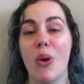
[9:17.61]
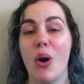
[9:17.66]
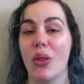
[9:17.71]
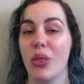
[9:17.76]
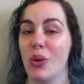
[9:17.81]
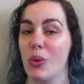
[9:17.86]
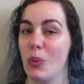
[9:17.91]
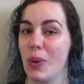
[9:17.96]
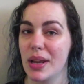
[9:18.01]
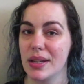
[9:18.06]
On
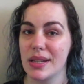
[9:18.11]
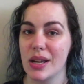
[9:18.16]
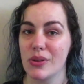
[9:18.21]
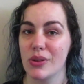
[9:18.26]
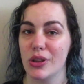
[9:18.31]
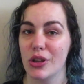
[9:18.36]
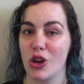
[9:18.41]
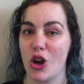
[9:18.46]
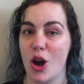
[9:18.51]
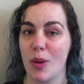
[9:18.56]
the way down
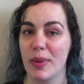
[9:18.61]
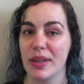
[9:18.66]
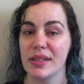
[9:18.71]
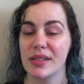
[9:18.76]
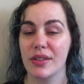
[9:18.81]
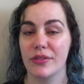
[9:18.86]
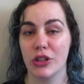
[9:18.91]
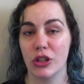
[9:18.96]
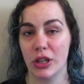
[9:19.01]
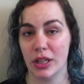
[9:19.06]
to the
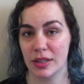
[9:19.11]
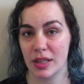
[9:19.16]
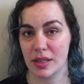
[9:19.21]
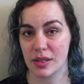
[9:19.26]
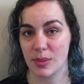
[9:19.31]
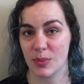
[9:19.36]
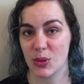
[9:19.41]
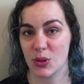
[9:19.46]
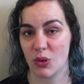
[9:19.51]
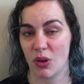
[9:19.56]
comments, if you hit that
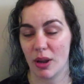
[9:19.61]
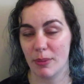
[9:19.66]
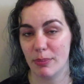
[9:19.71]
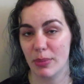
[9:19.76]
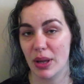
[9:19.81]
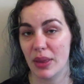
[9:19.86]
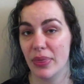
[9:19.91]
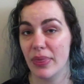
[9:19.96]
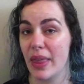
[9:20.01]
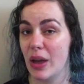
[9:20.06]
subscribe
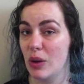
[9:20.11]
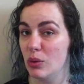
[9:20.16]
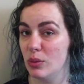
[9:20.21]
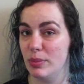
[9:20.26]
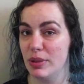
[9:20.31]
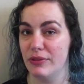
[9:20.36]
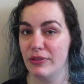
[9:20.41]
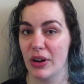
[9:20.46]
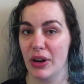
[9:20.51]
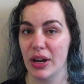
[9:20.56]
button, that would
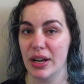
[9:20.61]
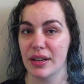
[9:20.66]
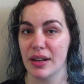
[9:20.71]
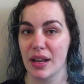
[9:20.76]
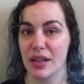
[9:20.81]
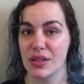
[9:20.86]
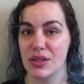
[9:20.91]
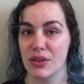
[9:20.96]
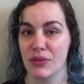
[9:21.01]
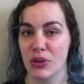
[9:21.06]
be very
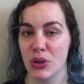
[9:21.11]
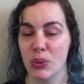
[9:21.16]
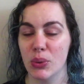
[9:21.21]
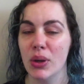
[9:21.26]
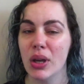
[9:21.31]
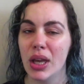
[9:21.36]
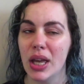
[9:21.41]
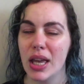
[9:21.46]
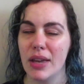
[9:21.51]
nice of you.